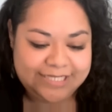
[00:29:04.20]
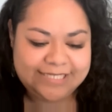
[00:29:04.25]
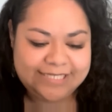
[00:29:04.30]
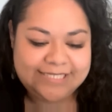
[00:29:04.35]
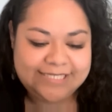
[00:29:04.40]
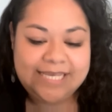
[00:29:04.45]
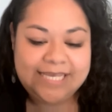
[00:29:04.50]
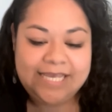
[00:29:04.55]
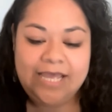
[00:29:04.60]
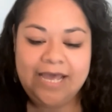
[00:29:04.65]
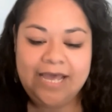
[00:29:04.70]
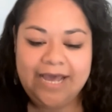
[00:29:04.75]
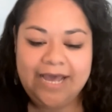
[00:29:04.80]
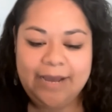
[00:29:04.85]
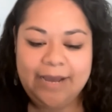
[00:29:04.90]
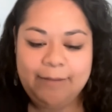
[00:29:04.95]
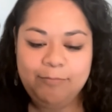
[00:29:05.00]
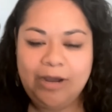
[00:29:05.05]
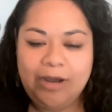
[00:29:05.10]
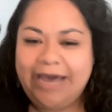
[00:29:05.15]
this.
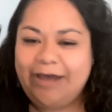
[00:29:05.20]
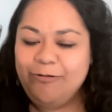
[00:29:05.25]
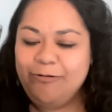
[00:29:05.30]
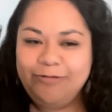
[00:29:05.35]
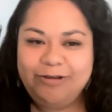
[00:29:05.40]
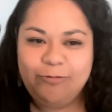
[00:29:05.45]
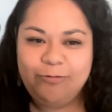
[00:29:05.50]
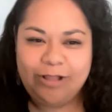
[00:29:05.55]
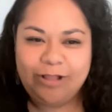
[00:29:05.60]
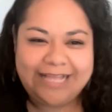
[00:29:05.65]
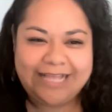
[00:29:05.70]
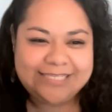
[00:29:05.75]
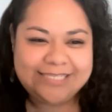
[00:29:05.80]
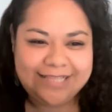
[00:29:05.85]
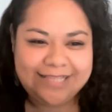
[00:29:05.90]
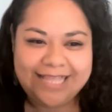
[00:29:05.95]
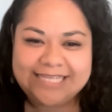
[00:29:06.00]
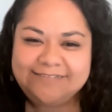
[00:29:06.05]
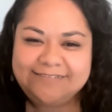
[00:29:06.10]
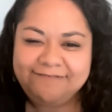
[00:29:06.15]
How do we
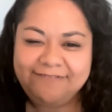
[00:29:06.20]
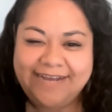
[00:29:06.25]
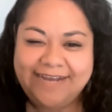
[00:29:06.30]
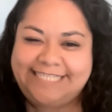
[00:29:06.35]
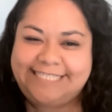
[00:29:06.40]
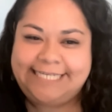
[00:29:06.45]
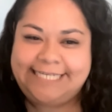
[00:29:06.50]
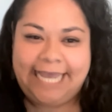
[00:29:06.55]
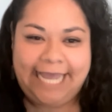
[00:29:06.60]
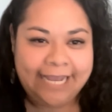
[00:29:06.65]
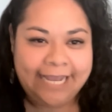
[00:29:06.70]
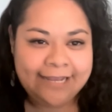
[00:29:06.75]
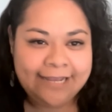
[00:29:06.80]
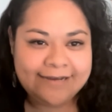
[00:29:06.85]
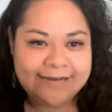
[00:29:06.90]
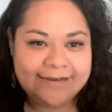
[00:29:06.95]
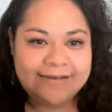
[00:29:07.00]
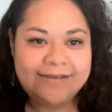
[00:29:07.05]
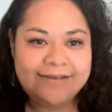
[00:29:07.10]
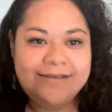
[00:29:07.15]
classify
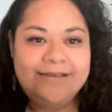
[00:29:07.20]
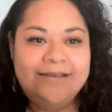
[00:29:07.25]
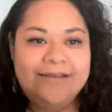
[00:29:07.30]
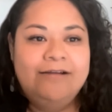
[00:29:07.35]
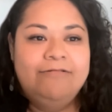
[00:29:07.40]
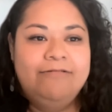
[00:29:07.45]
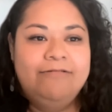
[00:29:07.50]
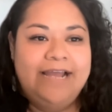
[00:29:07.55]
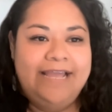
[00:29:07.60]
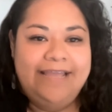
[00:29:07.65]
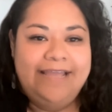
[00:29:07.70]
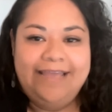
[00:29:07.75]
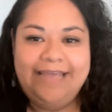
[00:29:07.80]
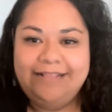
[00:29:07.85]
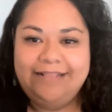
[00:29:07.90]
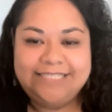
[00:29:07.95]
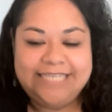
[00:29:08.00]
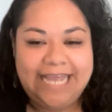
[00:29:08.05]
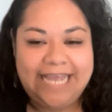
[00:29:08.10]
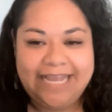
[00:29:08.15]
tech, right?
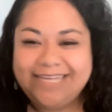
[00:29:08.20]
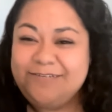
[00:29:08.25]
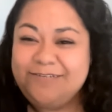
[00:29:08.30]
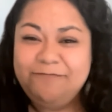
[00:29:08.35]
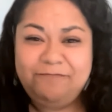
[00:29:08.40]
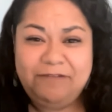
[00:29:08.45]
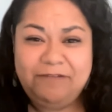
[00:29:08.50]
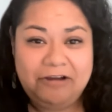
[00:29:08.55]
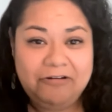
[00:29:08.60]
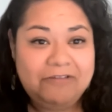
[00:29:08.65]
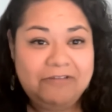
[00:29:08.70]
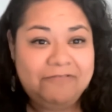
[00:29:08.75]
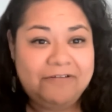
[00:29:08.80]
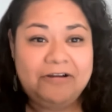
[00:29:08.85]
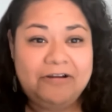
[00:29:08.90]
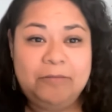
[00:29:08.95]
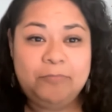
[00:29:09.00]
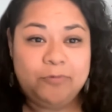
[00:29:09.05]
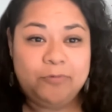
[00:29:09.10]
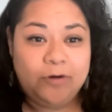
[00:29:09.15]
And tech is a very,
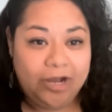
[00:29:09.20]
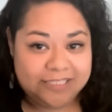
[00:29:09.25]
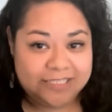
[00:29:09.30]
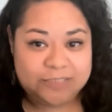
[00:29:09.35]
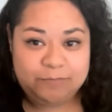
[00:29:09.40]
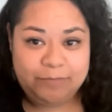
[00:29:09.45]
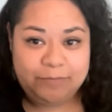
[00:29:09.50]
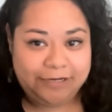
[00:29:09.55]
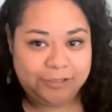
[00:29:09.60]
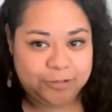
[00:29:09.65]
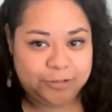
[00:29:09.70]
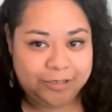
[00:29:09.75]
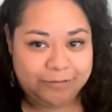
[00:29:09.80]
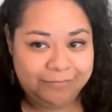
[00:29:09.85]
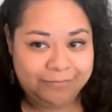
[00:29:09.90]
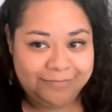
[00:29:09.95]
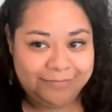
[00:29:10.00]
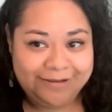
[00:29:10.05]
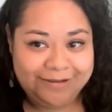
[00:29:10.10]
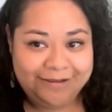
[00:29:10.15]
very broad
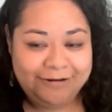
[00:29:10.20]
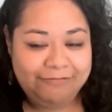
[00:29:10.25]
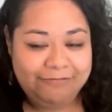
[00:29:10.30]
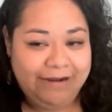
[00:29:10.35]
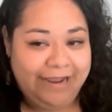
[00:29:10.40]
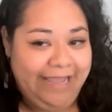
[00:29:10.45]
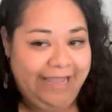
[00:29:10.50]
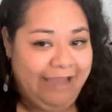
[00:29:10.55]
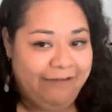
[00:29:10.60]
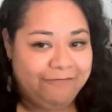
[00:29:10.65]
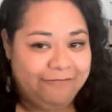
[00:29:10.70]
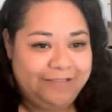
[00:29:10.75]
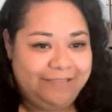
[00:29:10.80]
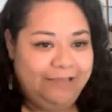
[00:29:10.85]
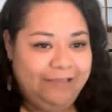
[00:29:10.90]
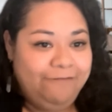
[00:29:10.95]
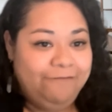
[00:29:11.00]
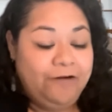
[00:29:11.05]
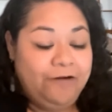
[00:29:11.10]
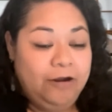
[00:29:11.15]
spectrum, right?
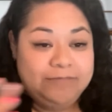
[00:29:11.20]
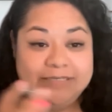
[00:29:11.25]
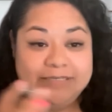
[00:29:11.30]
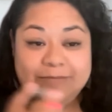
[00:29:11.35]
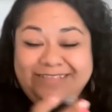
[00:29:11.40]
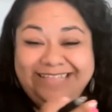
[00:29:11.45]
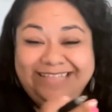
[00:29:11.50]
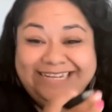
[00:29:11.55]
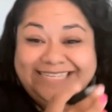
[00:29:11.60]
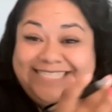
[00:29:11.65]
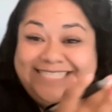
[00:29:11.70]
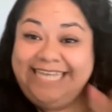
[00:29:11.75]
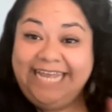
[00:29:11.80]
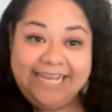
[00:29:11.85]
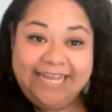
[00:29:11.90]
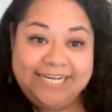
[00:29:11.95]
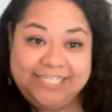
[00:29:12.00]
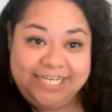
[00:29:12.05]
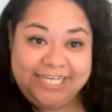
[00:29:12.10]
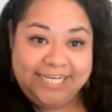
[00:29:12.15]
Everything from something that's
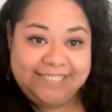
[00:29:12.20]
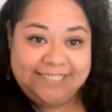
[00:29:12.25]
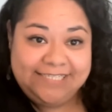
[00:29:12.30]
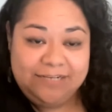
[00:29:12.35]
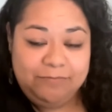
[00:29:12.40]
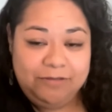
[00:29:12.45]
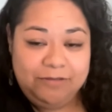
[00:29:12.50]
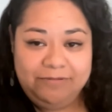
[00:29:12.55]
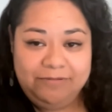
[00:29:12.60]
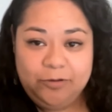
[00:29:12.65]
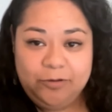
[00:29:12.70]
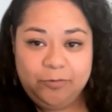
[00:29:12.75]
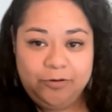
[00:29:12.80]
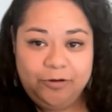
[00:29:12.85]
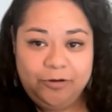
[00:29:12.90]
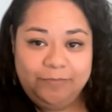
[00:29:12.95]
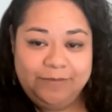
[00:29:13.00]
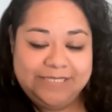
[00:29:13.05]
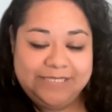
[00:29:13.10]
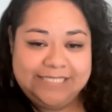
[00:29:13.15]
tech adjacent, maybe
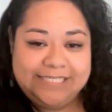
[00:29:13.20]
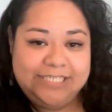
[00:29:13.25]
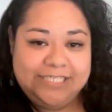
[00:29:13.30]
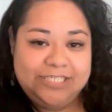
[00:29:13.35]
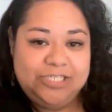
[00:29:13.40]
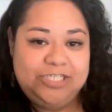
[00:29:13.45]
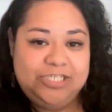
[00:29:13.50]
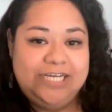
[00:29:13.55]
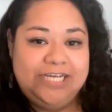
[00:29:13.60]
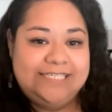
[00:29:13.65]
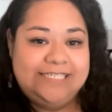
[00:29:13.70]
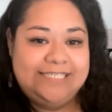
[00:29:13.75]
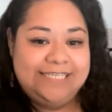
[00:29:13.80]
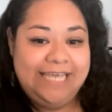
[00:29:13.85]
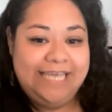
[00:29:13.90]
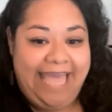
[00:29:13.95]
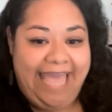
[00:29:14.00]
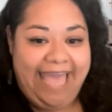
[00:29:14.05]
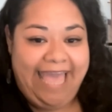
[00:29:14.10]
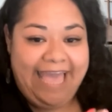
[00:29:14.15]
your business is
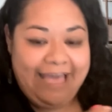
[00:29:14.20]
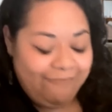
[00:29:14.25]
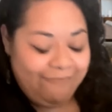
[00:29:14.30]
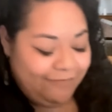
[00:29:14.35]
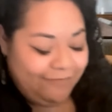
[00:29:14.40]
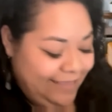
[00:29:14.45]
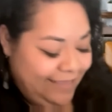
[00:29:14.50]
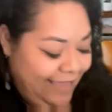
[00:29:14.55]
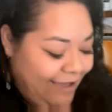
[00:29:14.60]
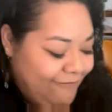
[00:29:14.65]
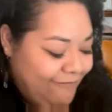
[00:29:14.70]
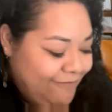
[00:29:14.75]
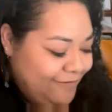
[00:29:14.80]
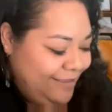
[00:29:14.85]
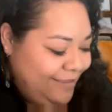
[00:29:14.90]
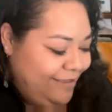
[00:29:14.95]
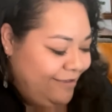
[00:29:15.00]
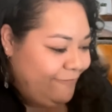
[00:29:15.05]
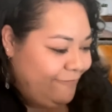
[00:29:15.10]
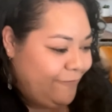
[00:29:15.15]
just
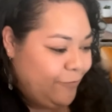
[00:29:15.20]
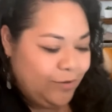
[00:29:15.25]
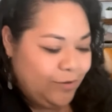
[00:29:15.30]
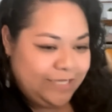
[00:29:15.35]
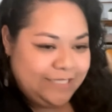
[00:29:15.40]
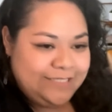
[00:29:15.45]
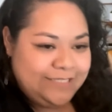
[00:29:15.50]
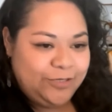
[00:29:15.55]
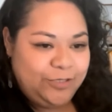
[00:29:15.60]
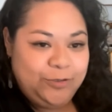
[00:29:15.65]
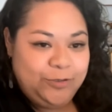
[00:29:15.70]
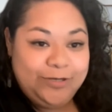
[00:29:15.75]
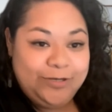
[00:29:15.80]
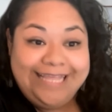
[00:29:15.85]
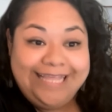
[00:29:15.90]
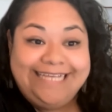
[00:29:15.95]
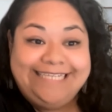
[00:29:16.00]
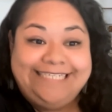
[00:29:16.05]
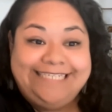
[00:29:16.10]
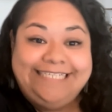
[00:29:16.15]
heavily focused on
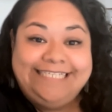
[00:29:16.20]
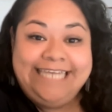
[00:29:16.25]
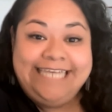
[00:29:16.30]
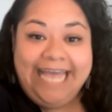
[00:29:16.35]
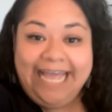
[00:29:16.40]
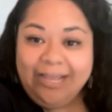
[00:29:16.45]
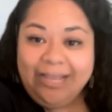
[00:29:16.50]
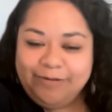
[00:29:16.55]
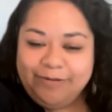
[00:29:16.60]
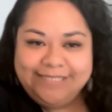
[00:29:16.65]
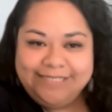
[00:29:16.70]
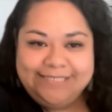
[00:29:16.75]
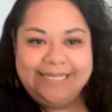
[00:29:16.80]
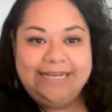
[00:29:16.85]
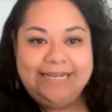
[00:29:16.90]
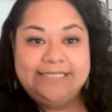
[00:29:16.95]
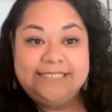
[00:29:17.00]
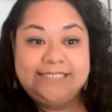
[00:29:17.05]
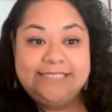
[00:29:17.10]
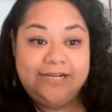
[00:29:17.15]
utilizing tech, but it's
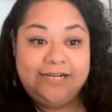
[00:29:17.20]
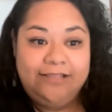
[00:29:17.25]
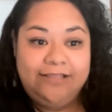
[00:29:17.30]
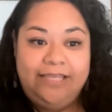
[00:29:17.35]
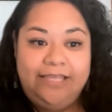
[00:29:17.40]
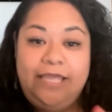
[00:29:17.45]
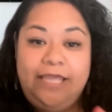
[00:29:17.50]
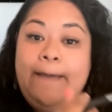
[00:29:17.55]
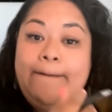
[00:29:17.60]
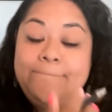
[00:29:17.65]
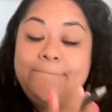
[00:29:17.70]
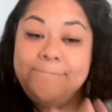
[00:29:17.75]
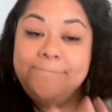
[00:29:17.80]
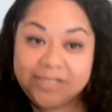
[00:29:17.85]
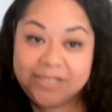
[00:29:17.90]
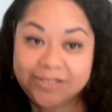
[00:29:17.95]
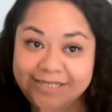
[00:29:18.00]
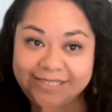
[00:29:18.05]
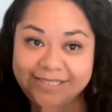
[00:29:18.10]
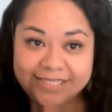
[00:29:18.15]
not necessarily
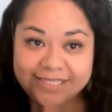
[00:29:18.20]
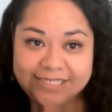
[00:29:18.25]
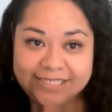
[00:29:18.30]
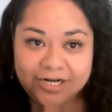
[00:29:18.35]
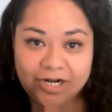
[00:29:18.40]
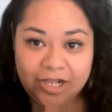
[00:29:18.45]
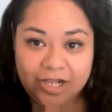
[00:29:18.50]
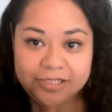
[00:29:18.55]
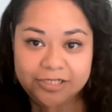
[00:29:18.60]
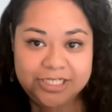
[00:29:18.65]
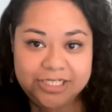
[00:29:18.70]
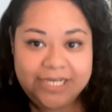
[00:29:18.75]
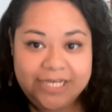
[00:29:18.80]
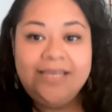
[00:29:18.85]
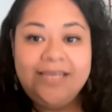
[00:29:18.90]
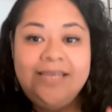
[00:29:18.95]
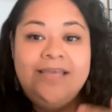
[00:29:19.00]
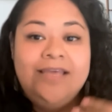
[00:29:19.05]
building the technology.